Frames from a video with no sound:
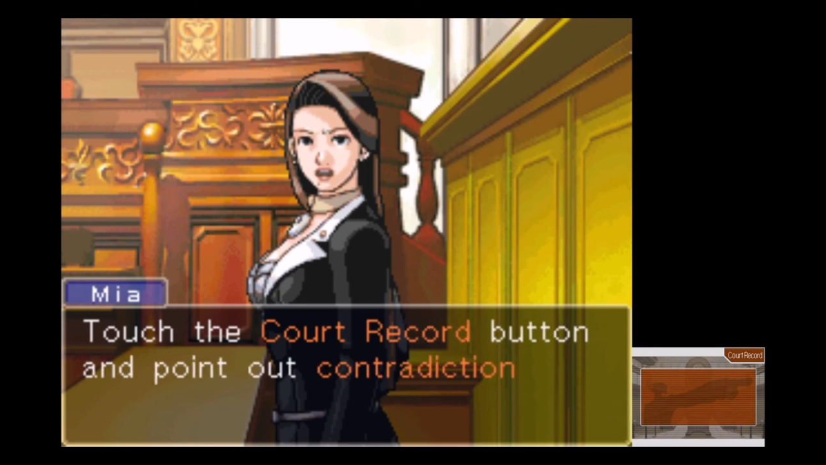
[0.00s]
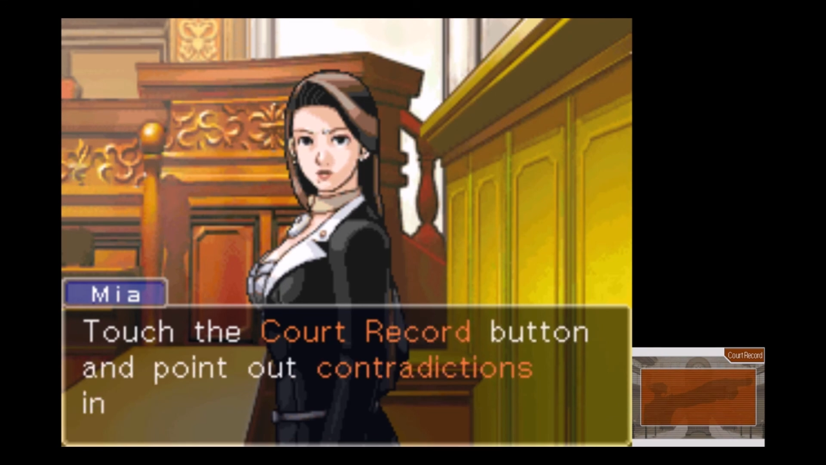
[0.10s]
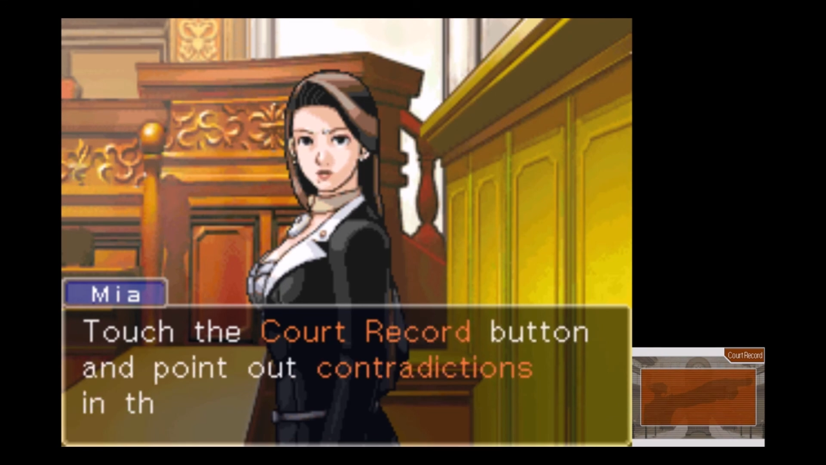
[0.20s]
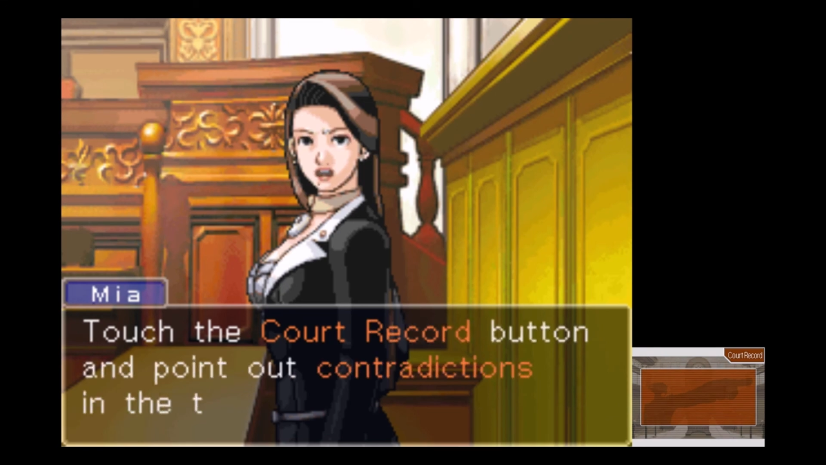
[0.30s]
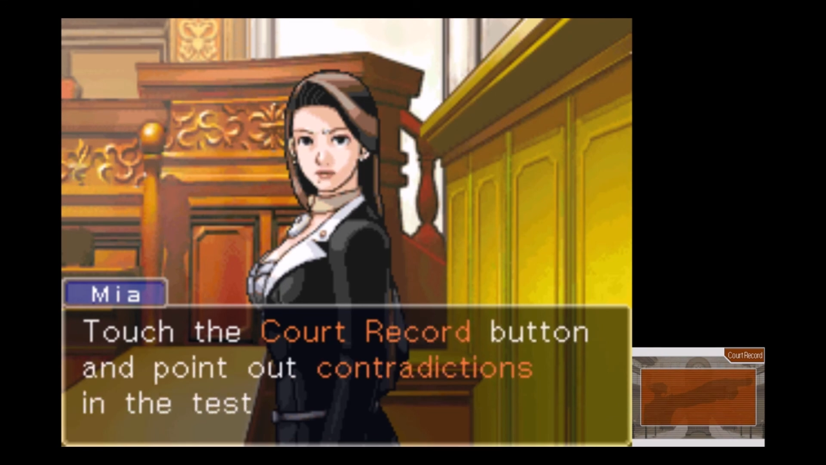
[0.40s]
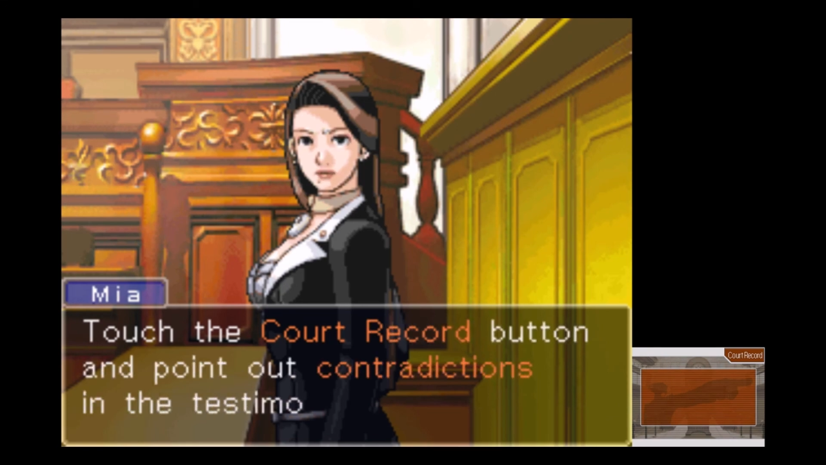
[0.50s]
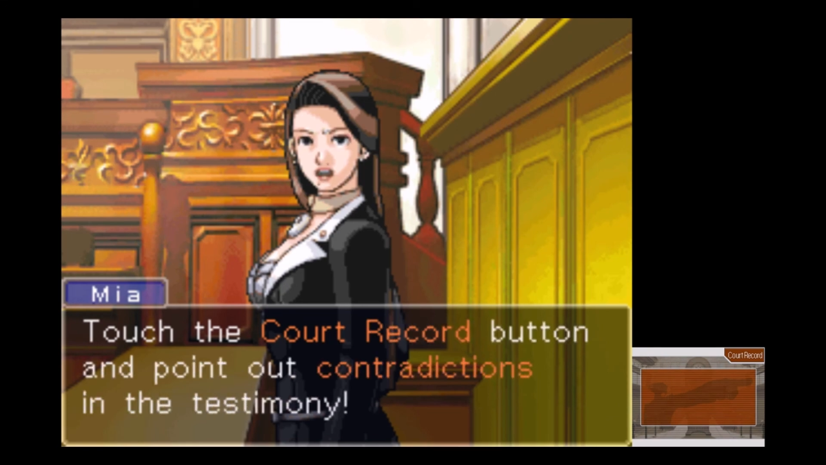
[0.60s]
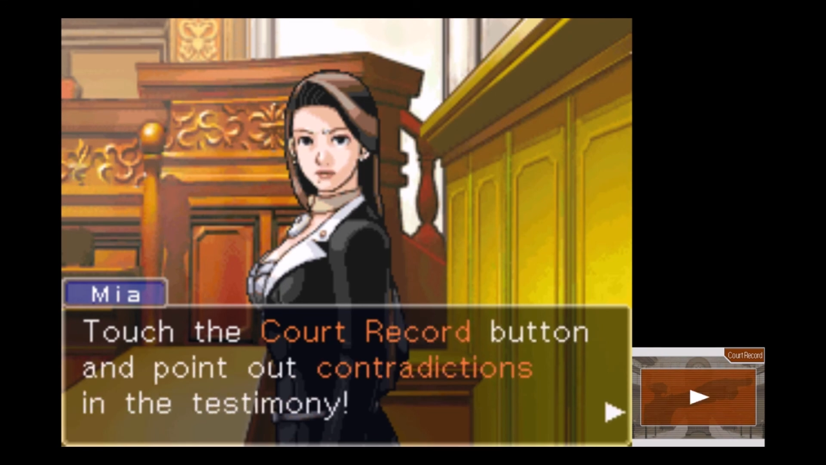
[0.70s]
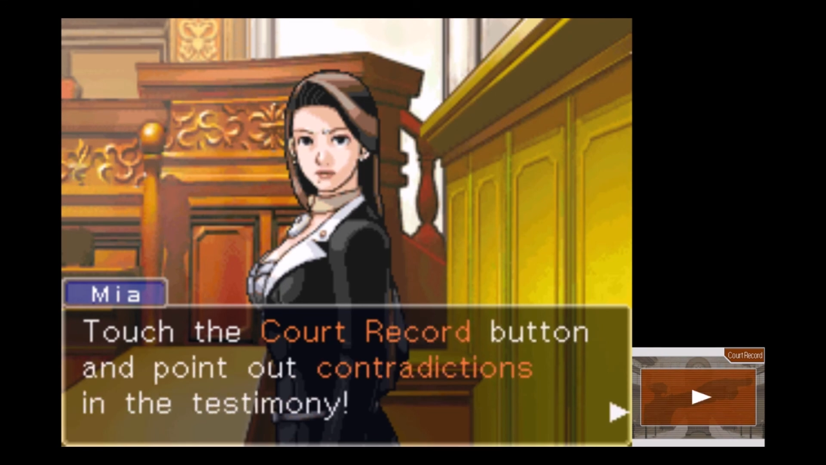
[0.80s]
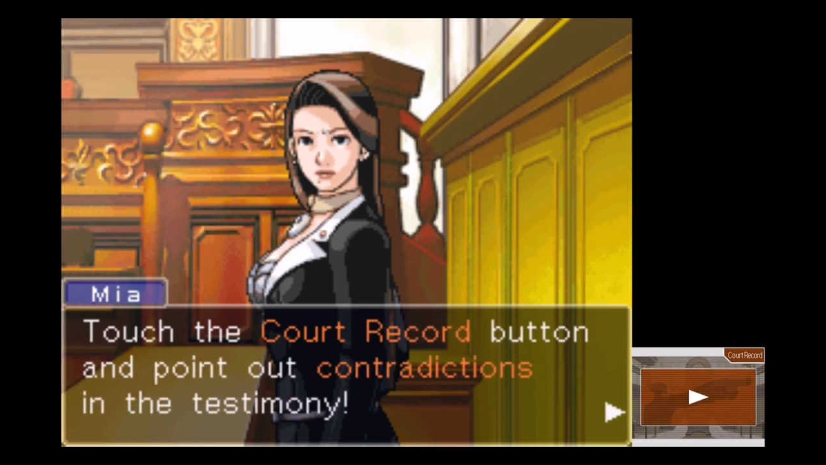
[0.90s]
and point
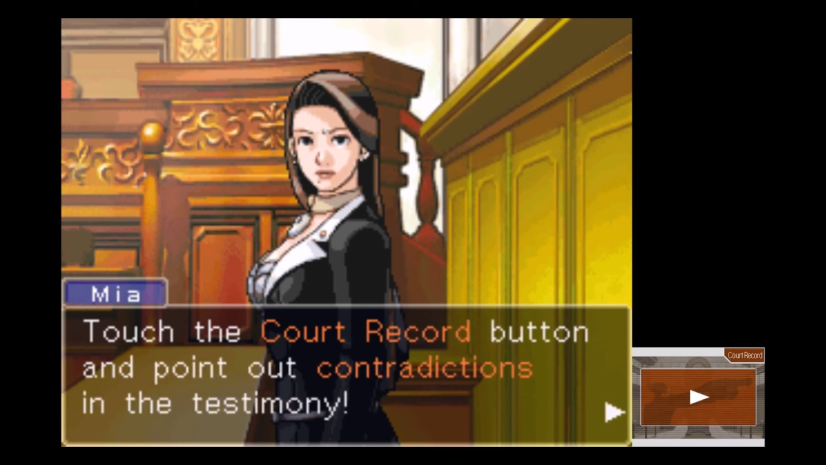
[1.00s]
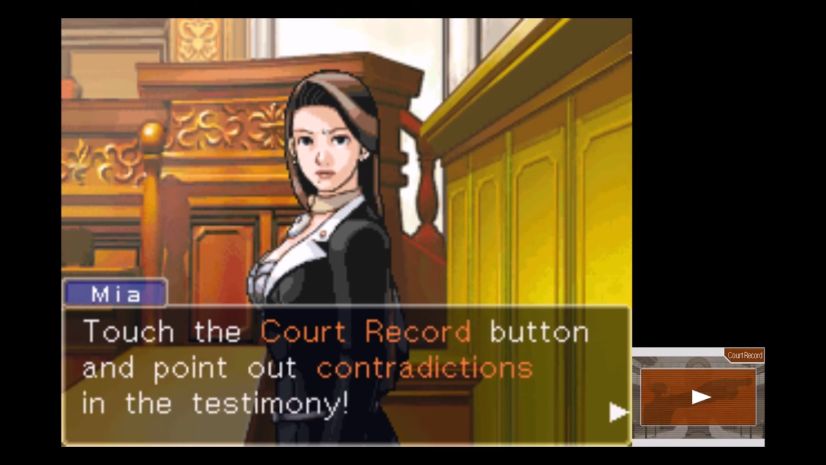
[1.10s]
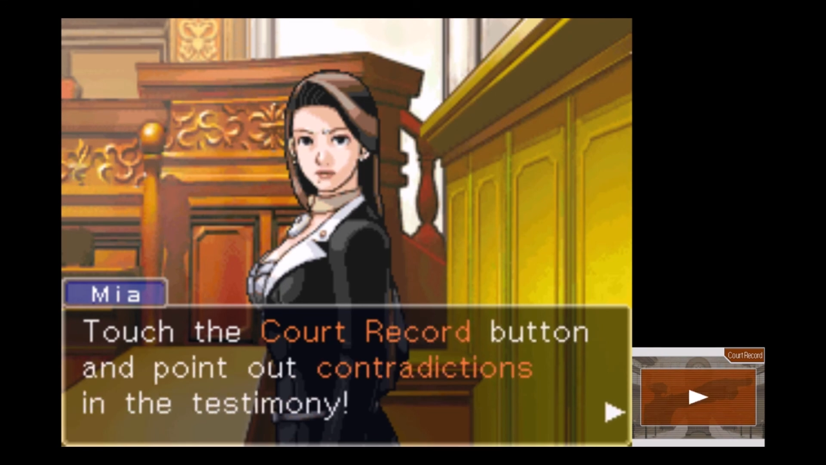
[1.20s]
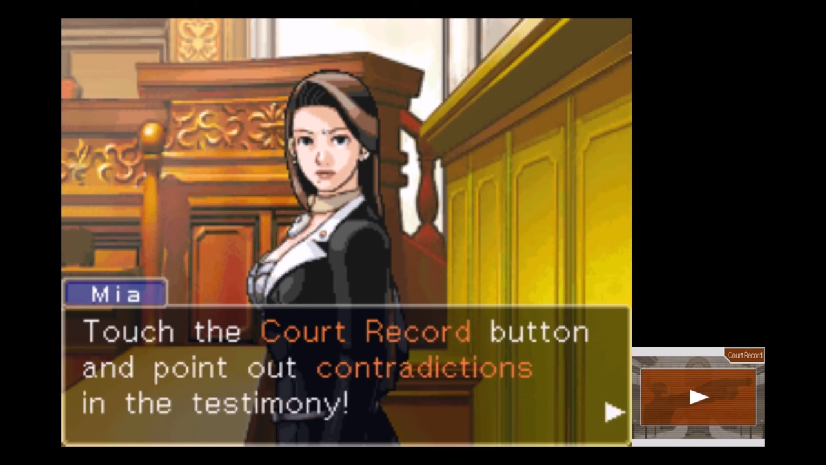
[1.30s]
out contradictions